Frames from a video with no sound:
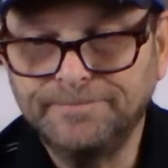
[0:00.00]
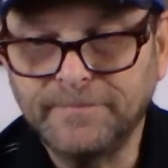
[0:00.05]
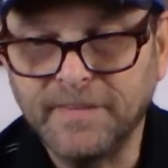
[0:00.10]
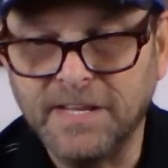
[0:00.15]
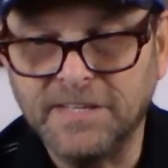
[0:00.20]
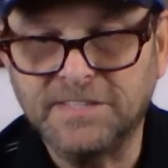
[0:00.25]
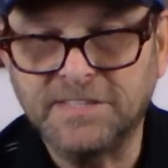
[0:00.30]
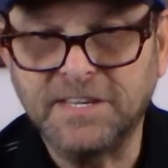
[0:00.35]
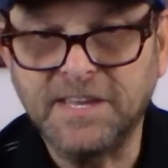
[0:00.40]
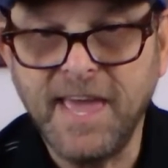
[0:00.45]

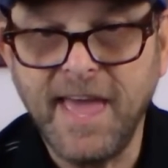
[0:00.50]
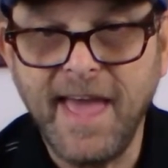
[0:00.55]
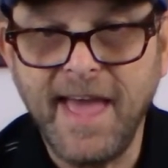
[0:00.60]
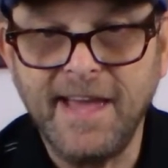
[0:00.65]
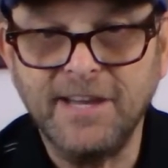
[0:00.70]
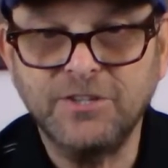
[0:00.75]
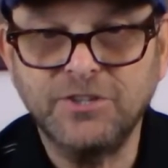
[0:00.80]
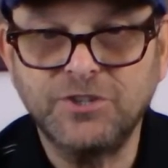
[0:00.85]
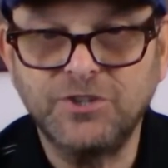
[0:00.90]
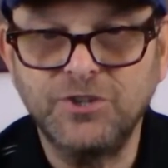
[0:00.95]
It's a
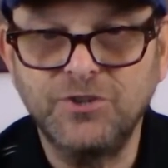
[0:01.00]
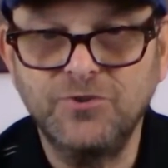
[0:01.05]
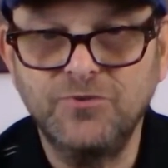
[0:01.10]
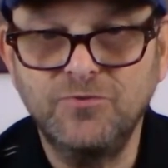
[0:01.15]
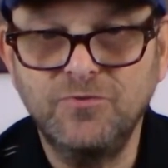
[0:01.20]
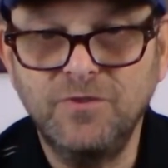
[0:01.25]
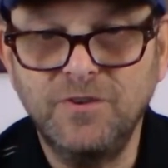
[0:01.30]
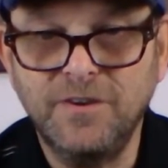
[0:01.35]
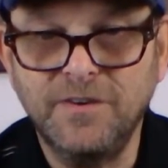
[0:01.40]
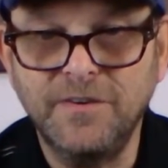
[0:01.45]

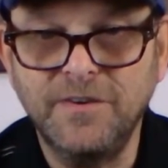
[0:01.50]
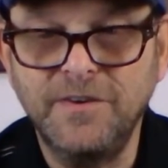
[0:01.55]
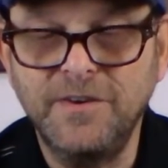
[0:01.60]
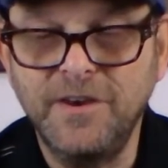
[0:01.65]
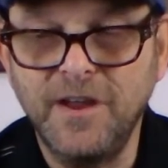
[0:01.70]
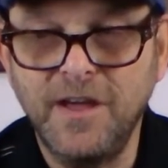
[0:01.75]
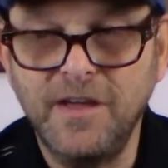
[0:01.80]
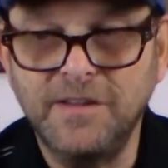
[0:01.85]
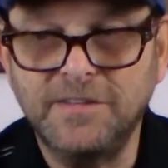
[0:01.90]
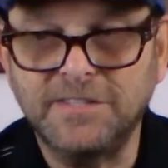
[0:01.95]
cashew
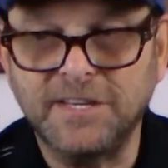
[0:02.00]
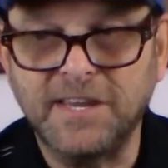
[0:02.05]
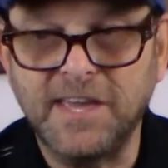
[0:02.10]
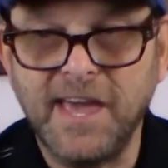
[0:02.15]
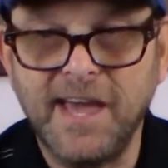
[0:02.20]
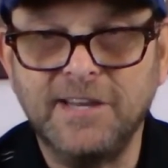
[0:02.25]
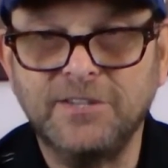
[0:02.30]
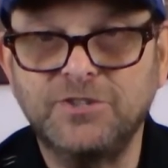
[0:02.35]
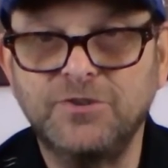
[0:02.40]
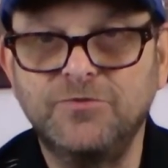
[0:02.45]

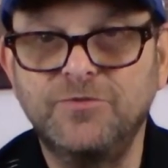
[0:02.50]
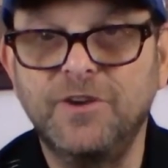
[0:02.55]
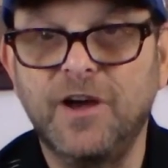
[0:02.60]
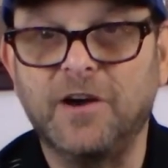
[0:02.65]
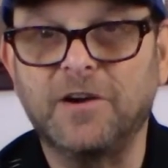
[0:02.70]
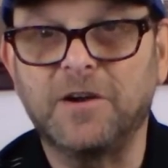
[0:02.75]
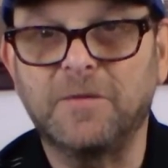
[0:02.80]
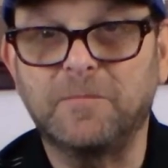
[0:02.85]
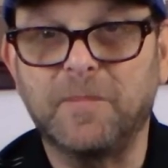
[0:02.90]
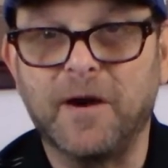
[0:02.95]

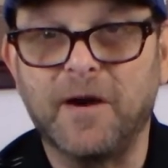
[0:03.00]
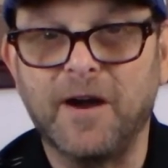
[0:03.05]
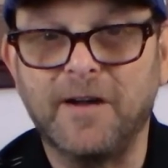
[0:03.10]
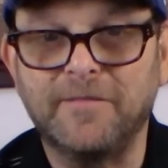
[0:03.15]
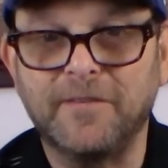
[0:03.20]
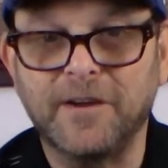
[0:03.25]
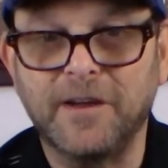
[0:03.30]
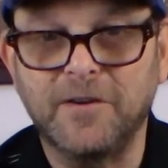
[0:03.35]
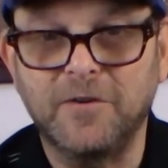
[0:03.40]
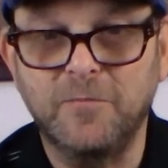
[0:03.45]
nugget bar. I
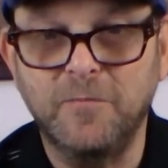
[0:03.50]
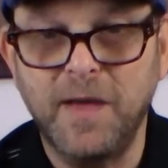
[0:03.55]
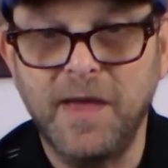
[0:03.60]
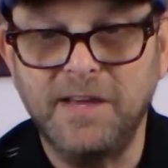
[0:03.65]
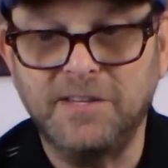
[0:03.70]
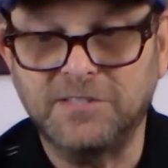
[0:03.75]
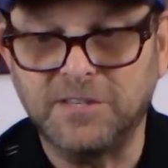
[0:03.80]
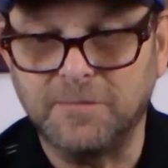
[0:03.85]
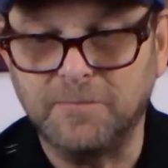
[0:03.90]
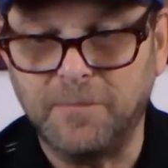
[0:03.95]
forget who
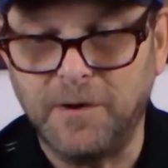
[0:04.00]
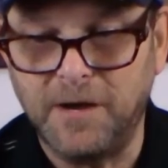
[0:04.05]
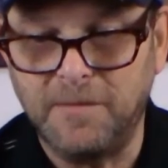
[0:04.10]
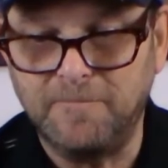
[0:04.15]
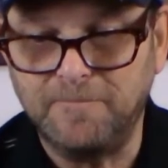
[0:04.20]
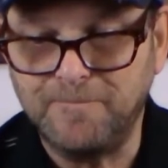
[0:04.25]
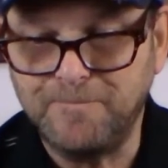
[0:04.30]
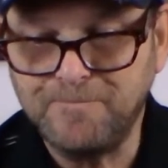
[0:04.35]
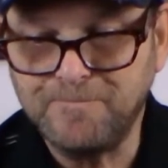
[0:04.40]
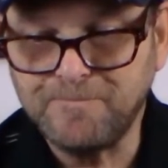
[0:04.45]
makes it,
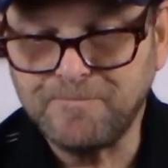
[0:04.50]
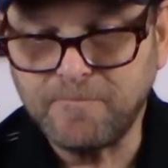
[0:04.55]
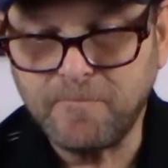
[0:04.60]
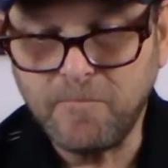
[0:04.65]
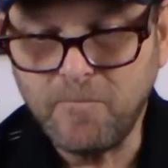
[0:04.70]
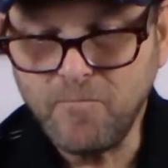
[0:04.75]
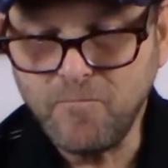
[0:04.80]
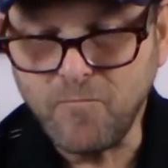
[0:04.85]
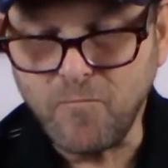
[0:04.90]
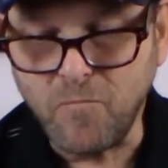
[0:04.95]
but
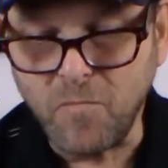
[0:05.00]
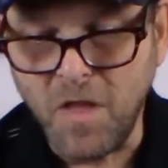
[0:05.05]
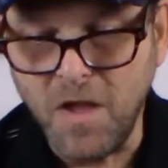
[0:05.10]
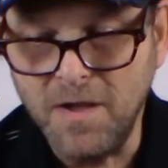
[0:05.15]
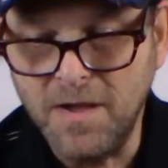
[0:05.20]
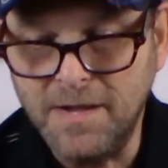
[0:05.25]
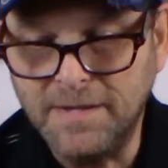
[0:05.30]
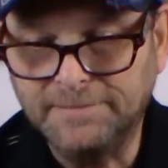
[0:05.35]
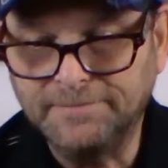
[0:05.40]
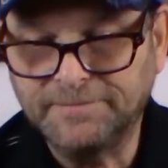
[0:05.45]

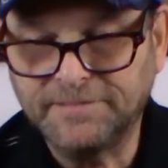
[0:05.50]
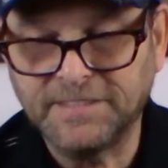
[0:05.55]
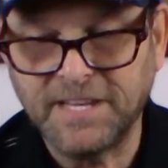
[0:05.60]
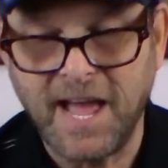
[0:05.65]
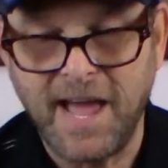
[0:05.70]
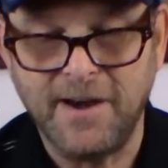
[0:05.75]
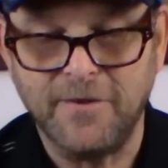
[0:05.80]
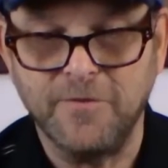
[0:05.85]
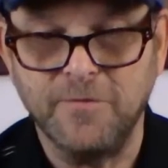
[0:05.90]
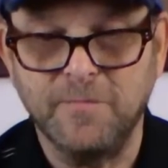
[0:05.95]
it
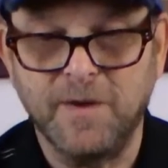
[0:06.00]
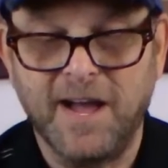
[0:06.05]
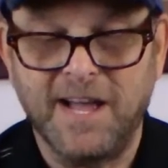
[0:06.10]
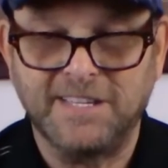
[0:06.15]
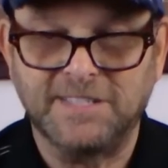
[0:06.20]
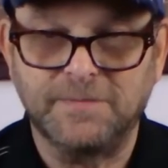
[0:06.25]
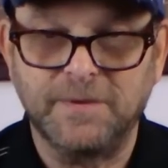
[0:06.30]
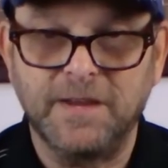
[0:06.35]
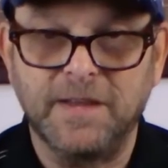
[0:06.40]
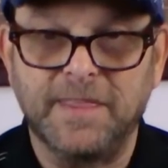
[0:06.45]
kind of
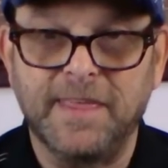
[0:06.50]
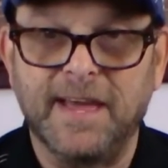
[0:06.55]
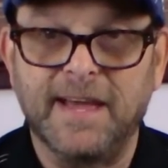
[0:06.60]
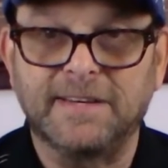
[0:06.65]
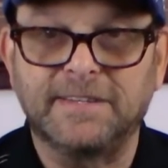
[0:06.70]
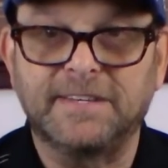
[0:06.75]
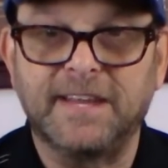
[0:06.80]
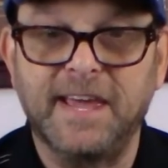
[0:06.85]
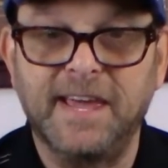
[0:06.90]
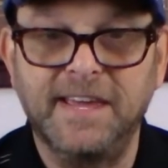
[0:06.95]
reminds me of
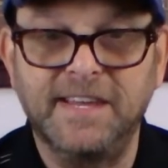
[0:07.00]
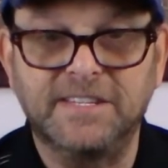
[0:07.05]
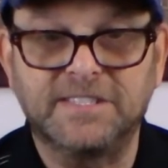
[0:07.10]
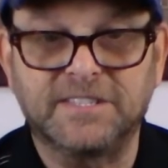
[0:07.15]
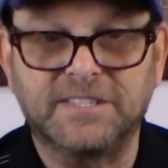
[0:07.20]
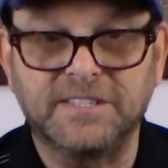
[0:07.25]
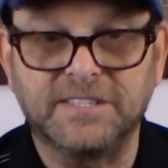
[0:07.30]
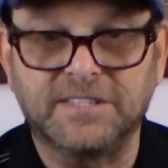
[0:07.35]
that taste.